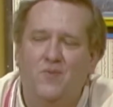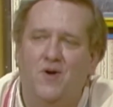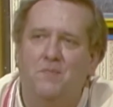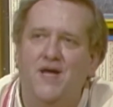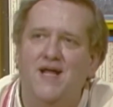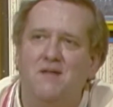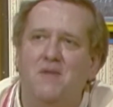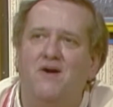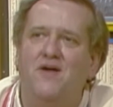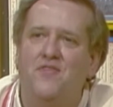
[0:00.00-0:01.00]
well, Penny and
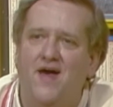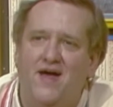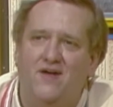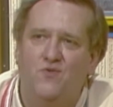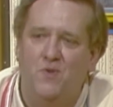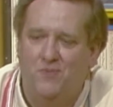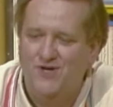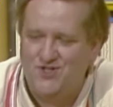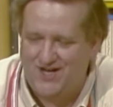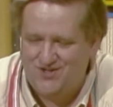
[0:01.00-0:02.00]
Mary, thanks. We
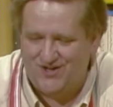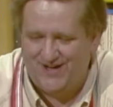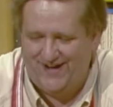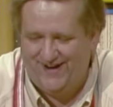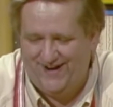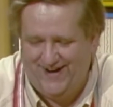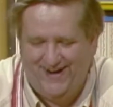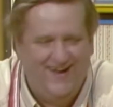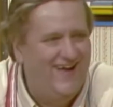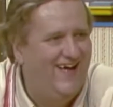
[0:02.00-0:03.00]
appreciate your letter. Where are they